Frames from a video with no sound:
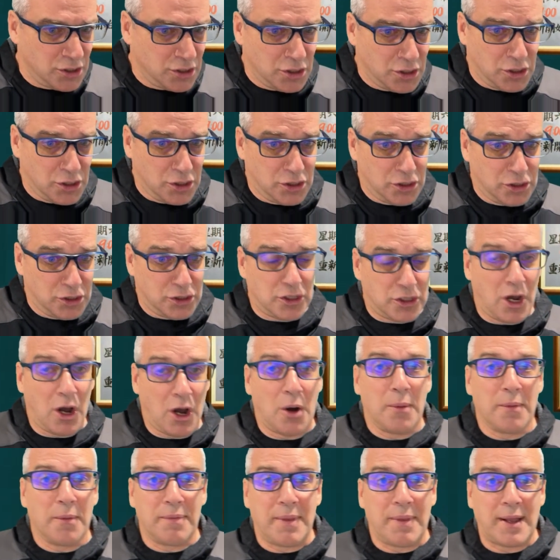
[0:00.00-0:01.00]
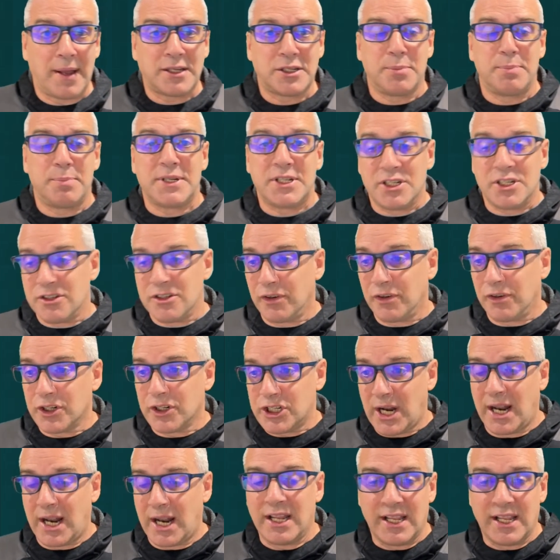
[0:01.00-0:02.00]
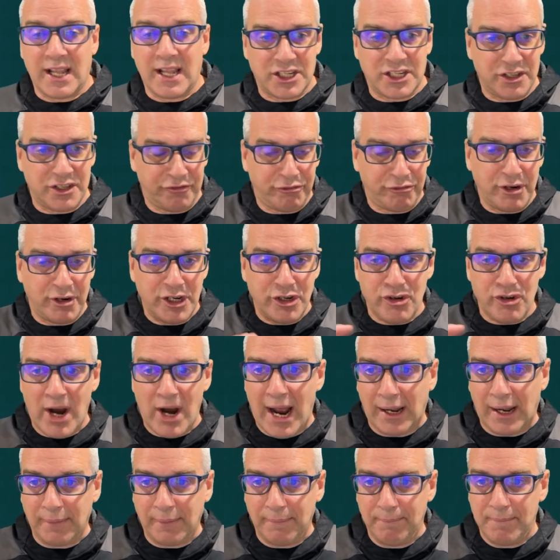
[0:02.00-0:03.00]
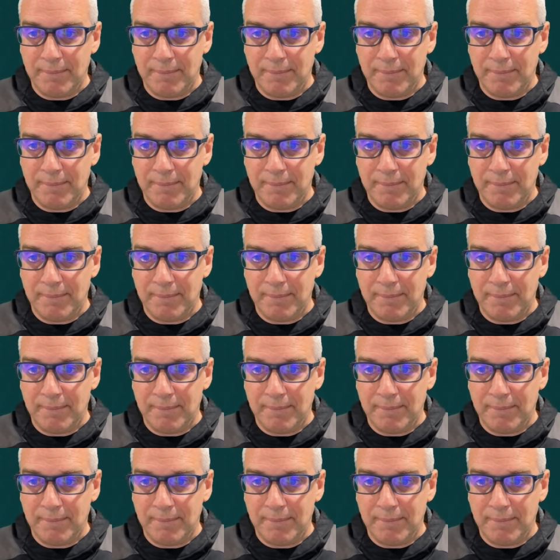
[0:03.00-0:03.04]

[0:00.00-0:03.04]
So that's the business functionality. That's the free trial.